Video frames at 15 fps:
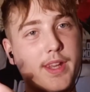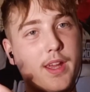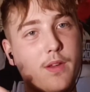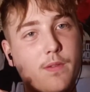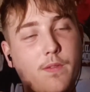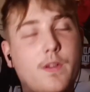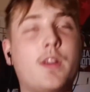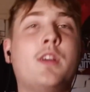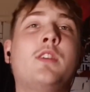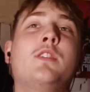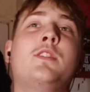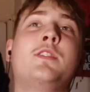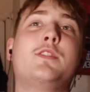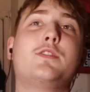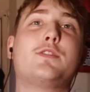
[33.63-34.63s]
Dave.
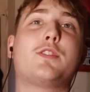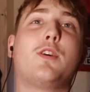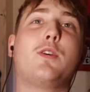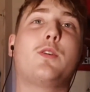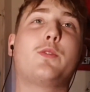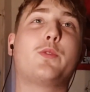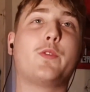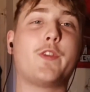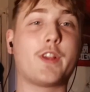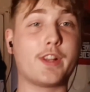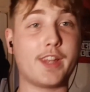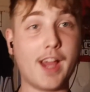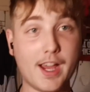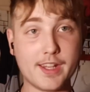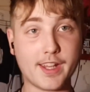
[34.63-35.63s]
So if we think
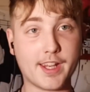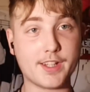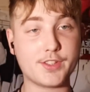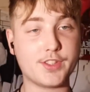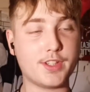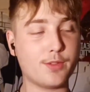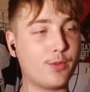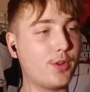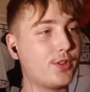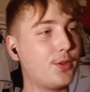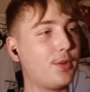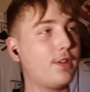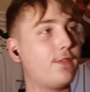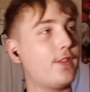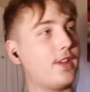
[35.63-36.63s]
of that analogy, what
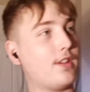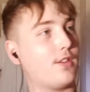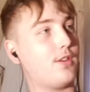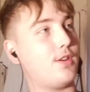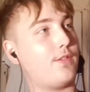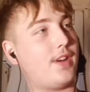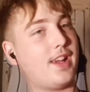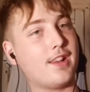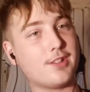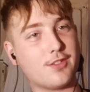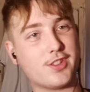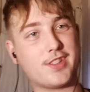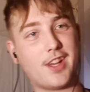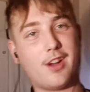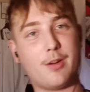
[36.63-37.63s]
do we think of
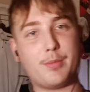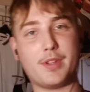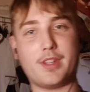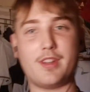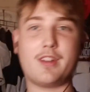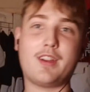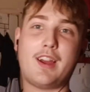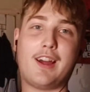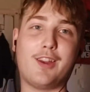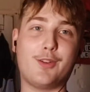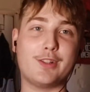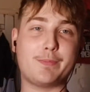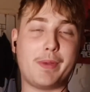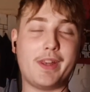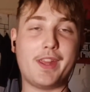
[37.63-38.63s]
Alex Wasabi and
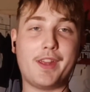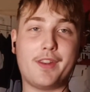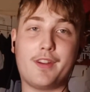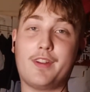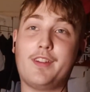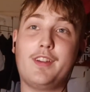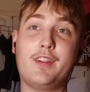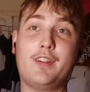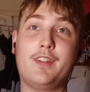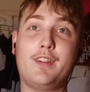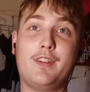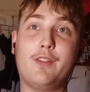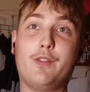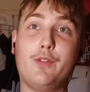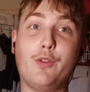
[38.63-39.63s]
Luis Pineda?
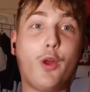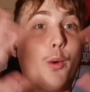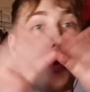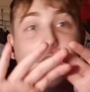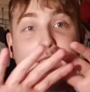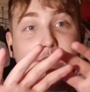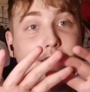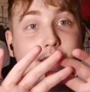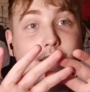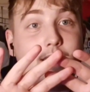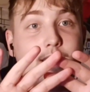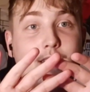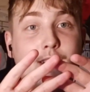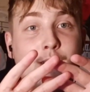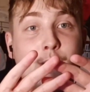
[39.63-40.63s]
No idea.
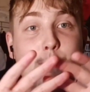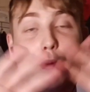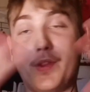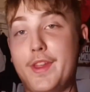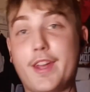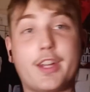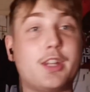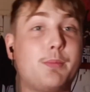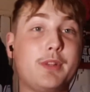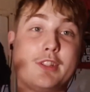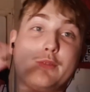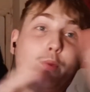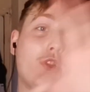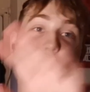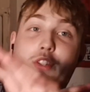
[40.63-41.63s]
But they're going to be
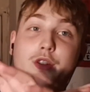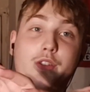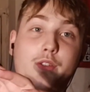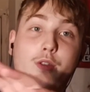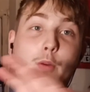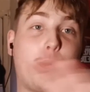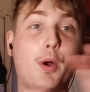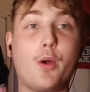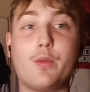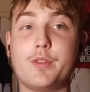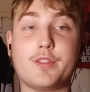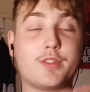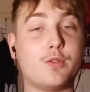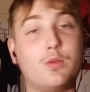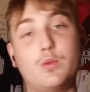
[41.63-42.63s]
switching
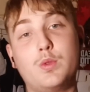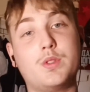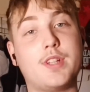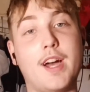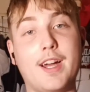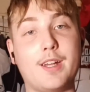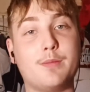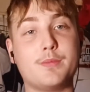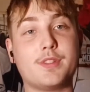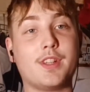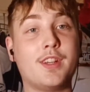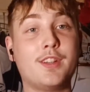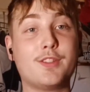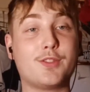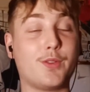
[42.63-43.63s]
opponents at all times.
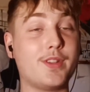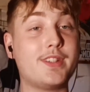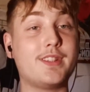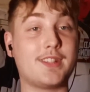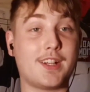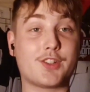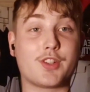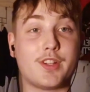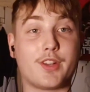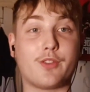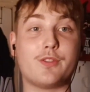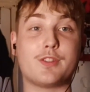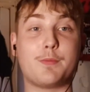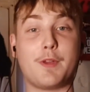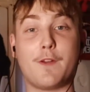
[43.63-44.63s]
So this is actually
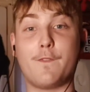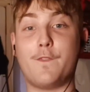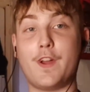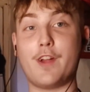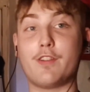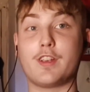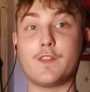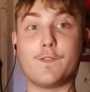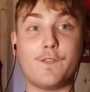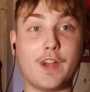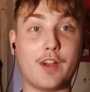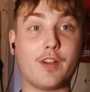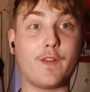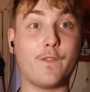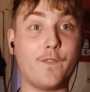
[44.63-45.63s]
going to be a very,
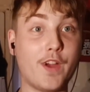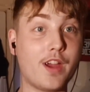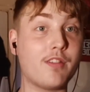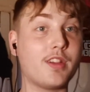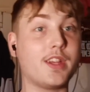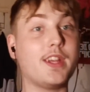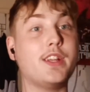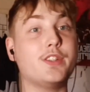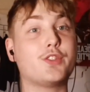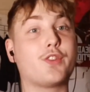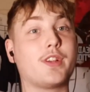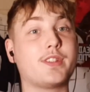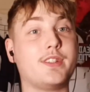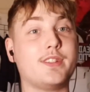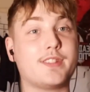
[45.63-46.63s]
very, very
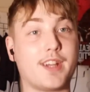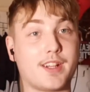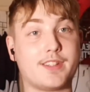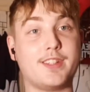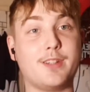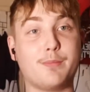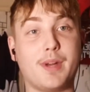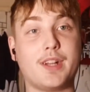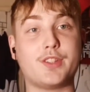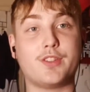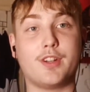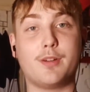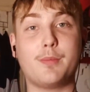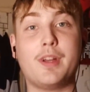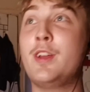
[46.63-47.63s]
interesting tag team matchup.